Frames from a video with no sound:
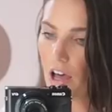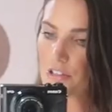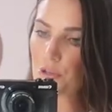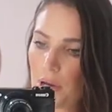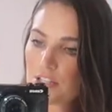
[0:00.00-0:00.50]

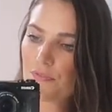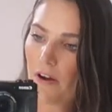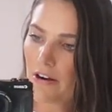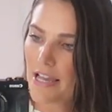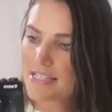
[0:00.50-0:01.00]
Also, as
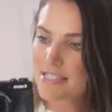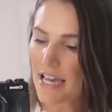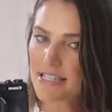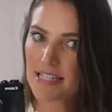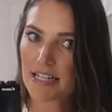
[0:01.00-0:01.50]
far as
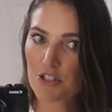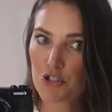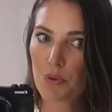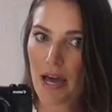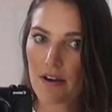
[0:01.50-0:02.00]
sizing, I
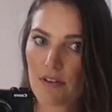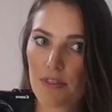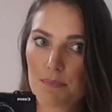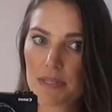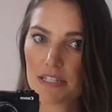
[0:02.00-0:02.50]
do have
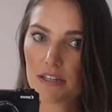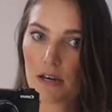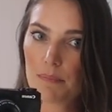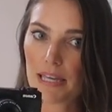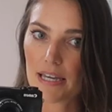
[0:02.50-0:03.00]
the
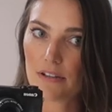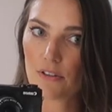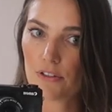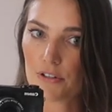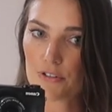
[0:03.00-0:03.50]
medium and
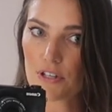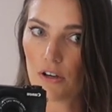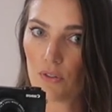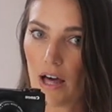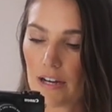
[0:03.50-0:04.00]
there's
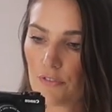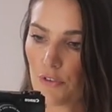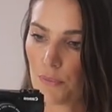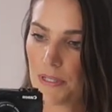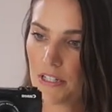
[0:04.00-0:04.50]
a lot of
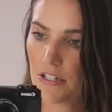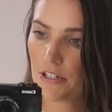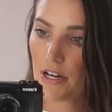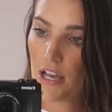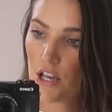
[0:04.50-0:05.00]
room in
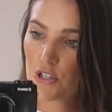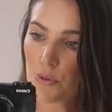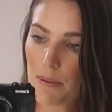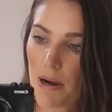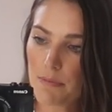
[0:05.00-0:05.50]
here, so
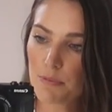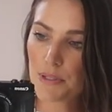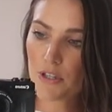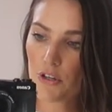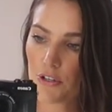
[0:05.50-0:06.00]
I
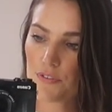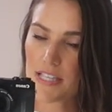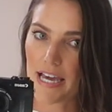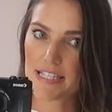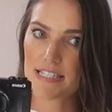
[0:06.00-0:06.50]
probably could have
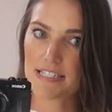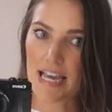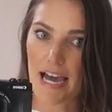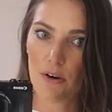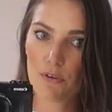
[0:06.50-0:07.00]
sized
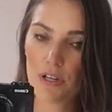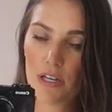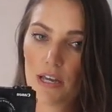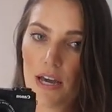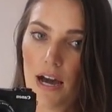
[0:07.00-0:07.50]
down
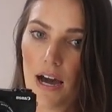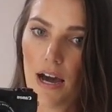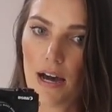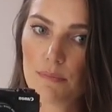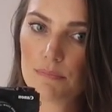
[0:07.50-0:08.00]

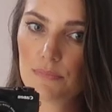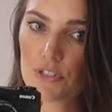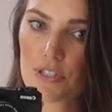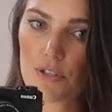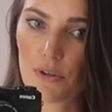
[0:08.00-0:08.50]
um,
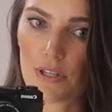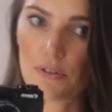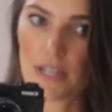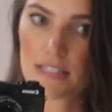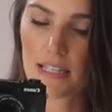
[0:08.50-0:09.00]
just so that you
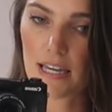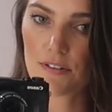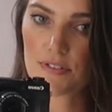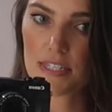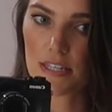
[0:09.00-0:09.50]
guys can kind
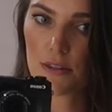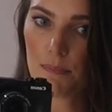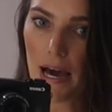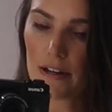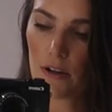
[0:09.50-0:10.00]
of see the
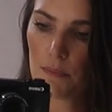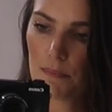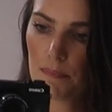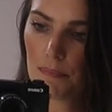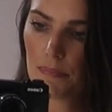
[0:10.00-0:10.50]
bottom.